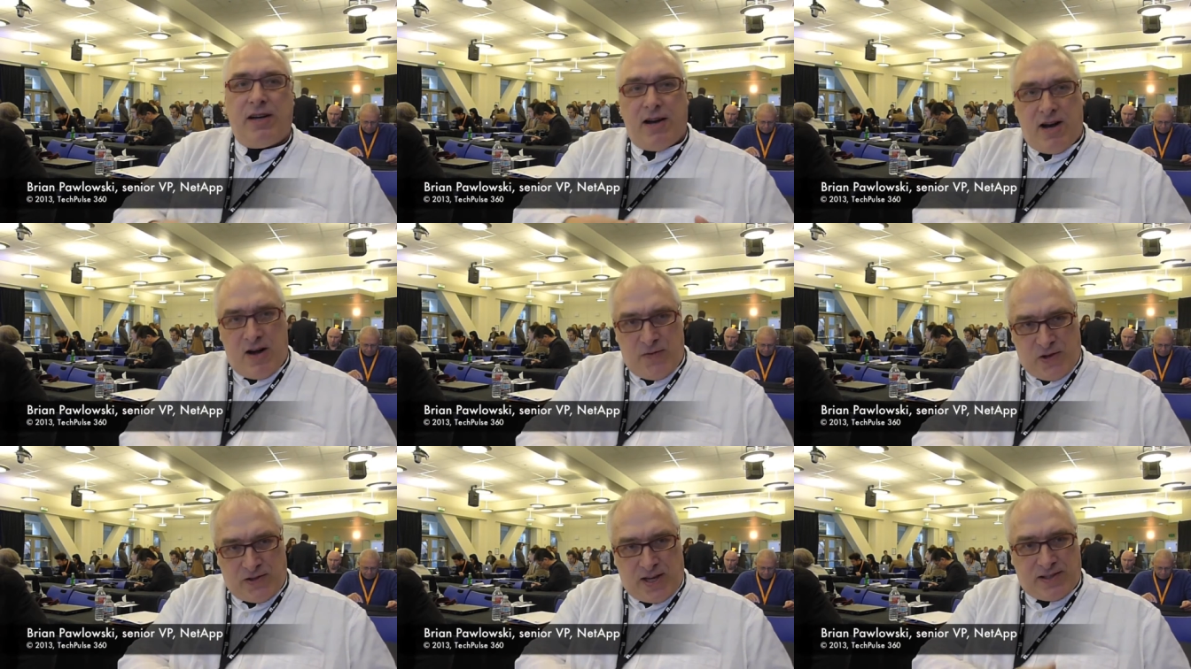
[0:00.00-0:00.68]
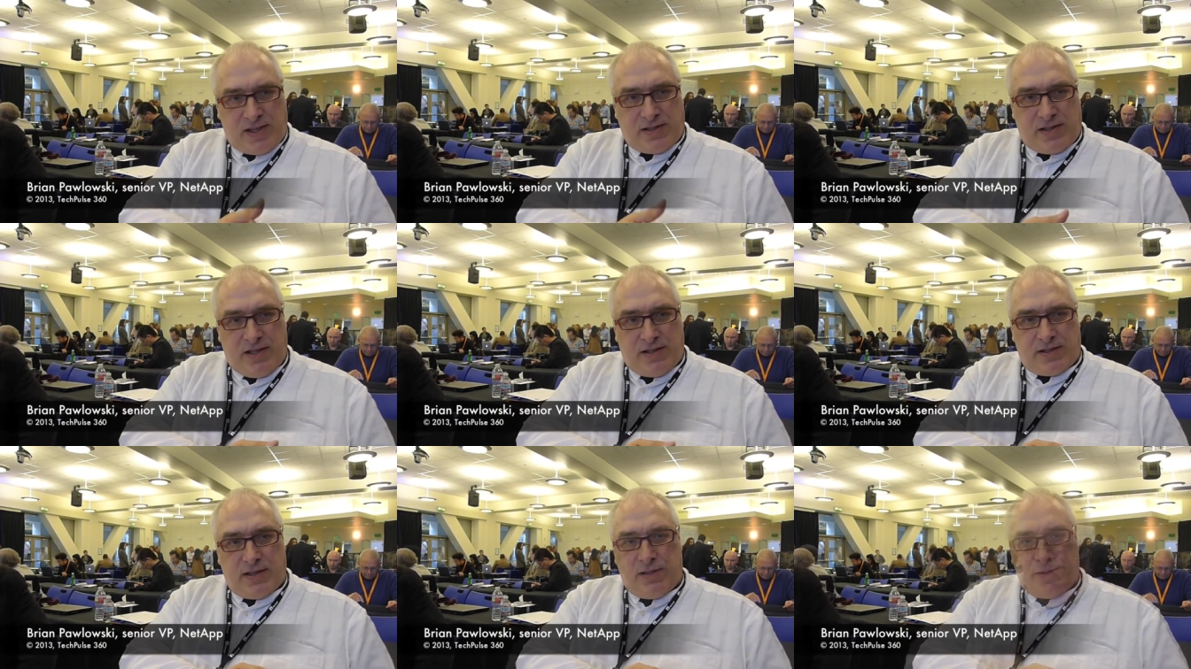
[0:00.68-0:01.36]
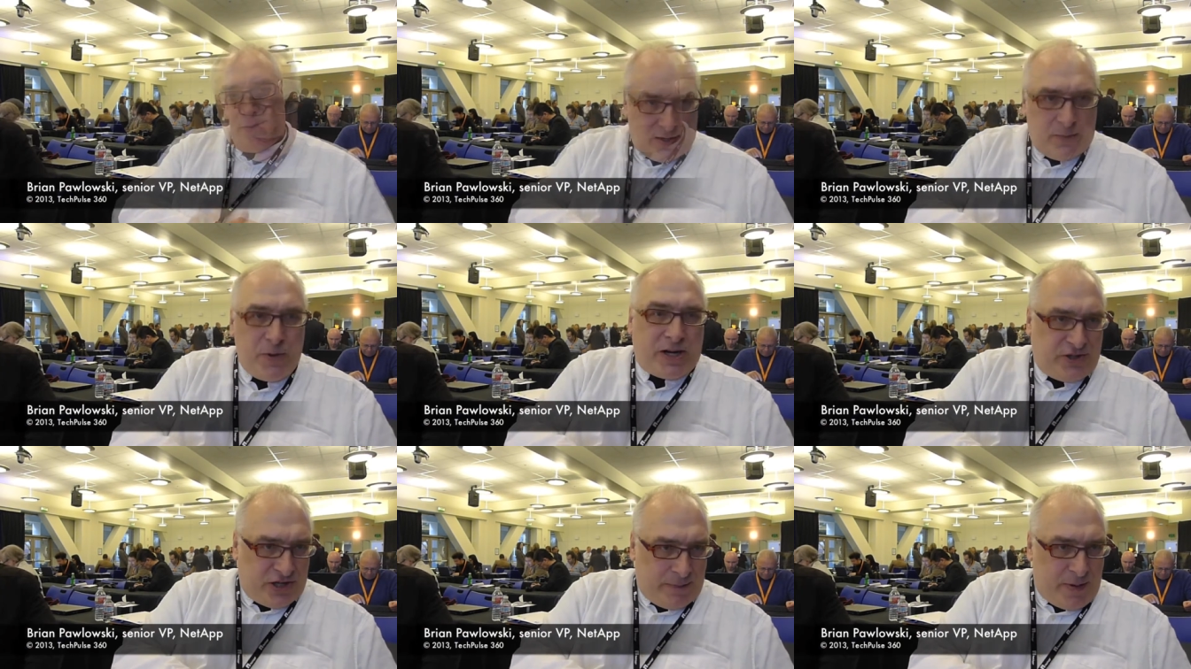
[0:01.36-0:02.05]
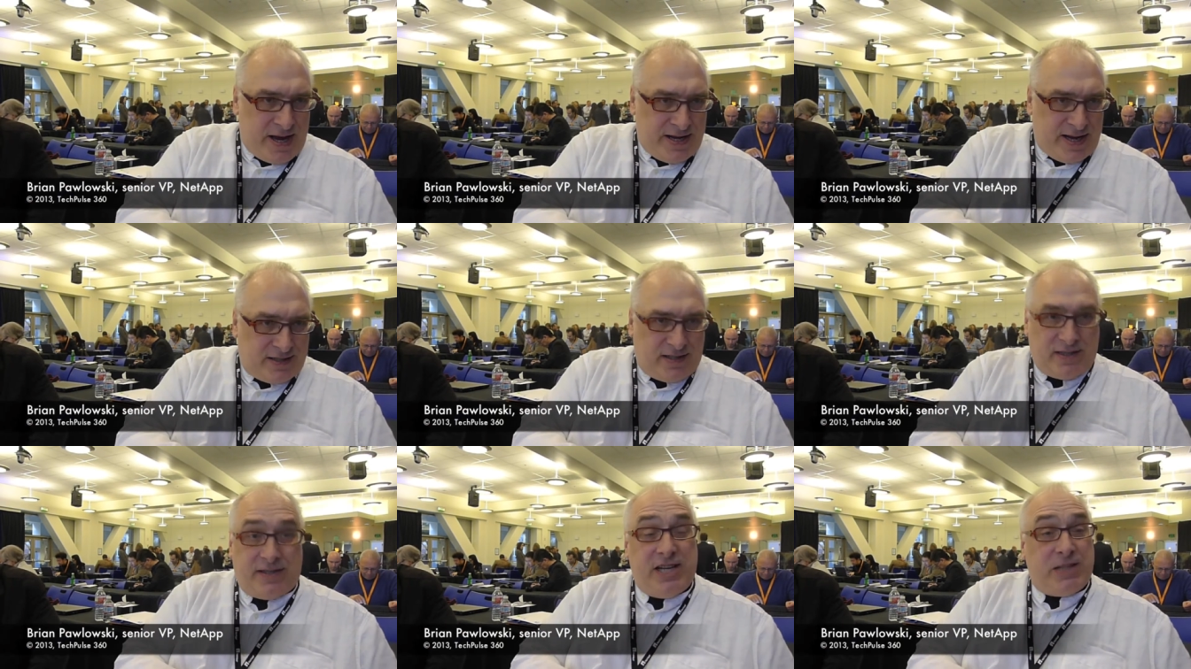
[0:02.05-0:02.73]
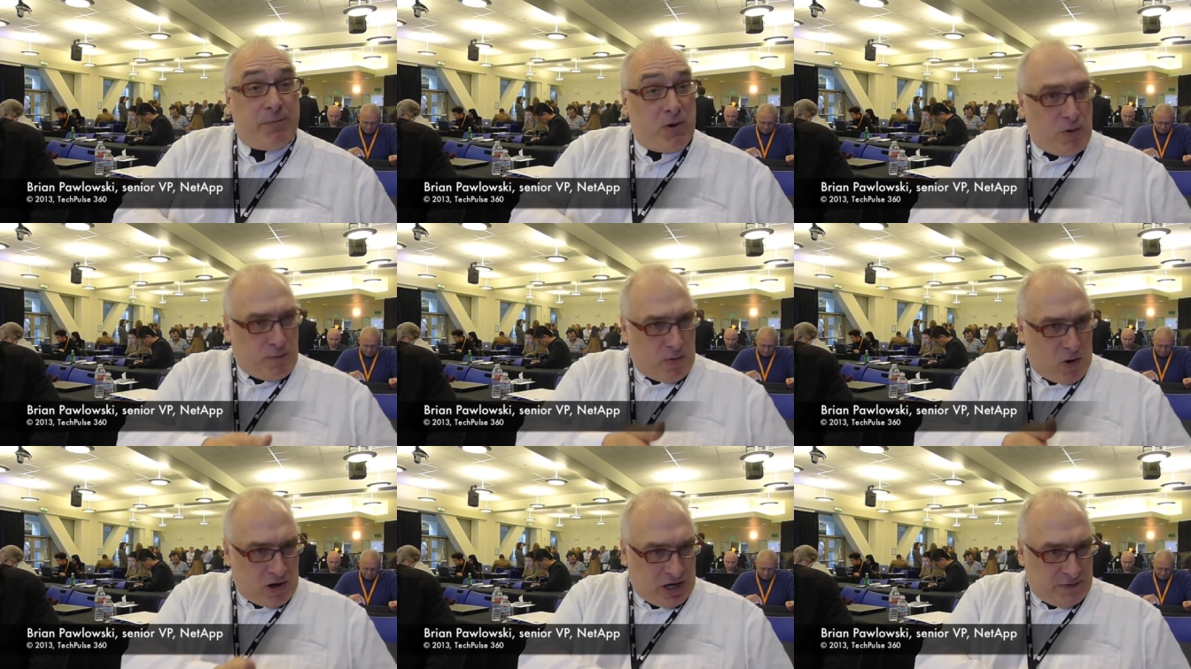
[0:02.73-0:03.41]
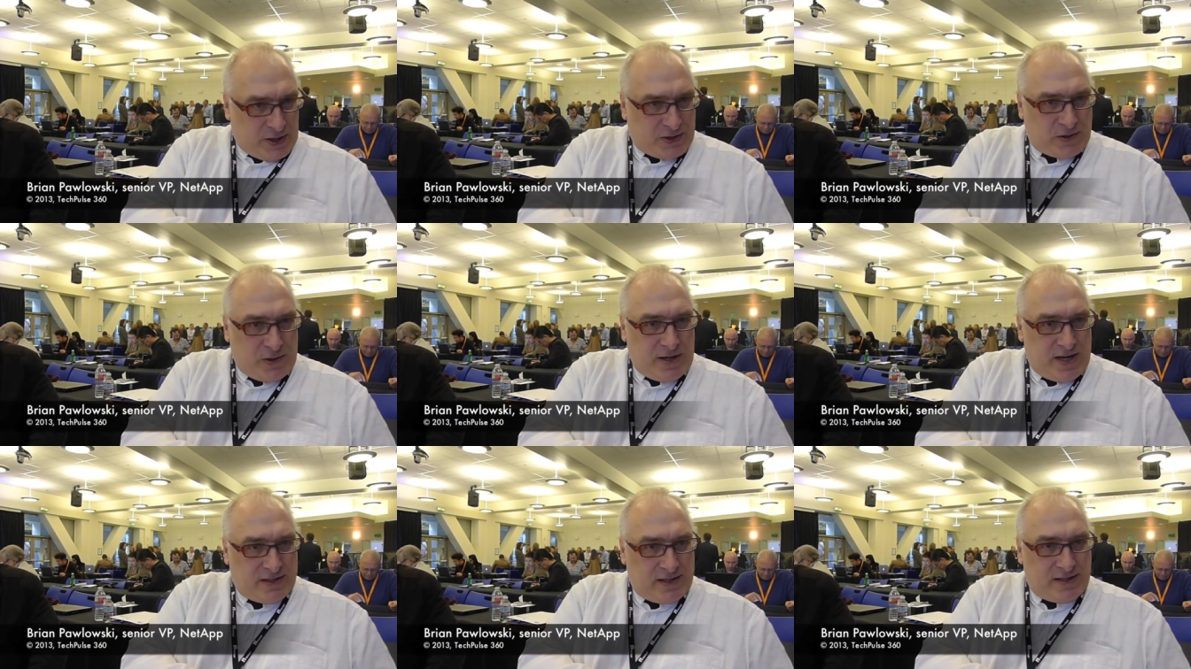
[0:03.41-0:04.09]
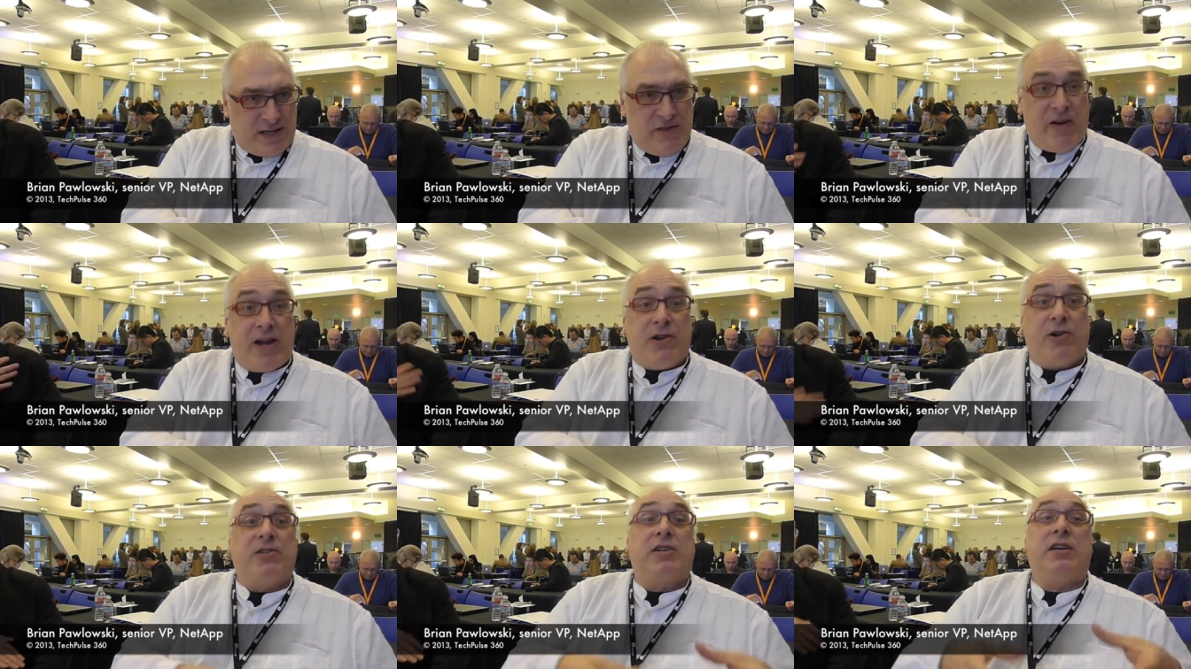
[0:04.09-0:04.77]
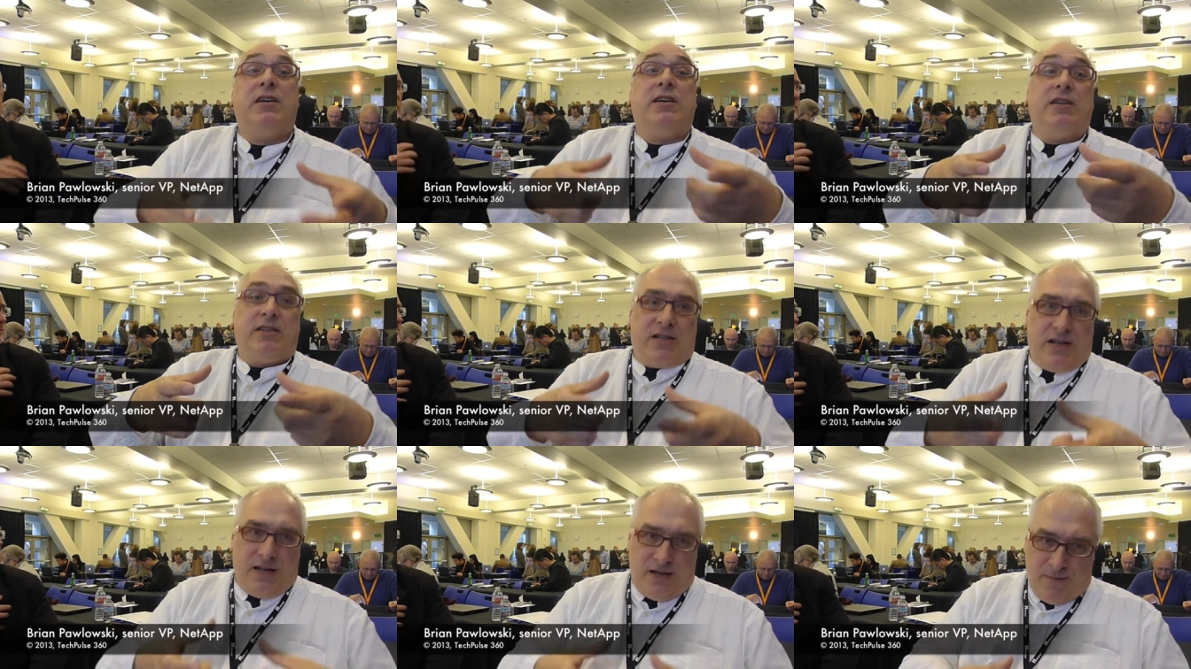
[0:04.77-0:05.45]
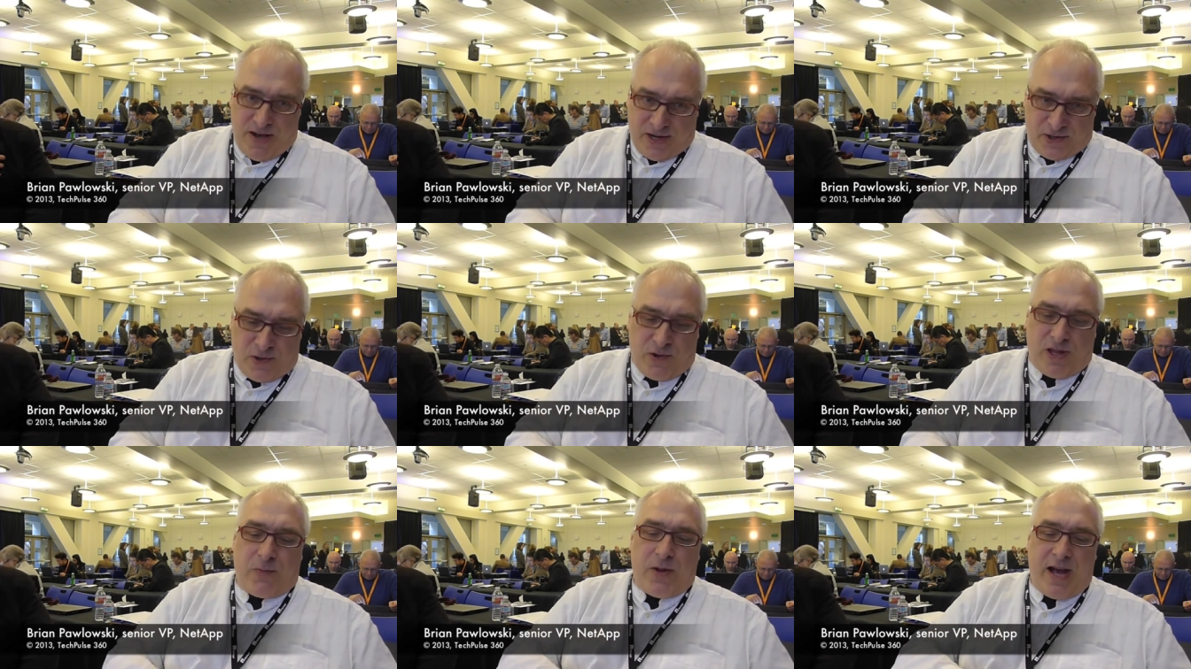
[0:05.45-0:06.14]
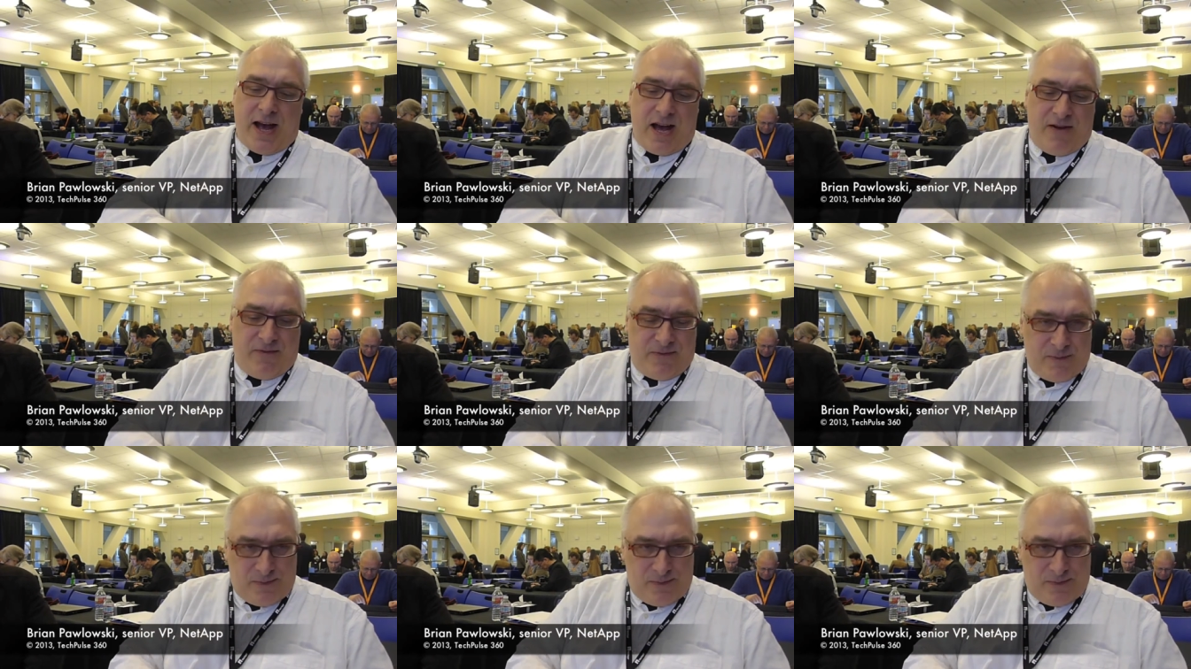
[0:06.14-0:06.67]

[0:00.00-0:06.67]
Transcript: of those SSDs. We can ship any SSDs, but we're partnering with certain SSD vendors to make sure that we have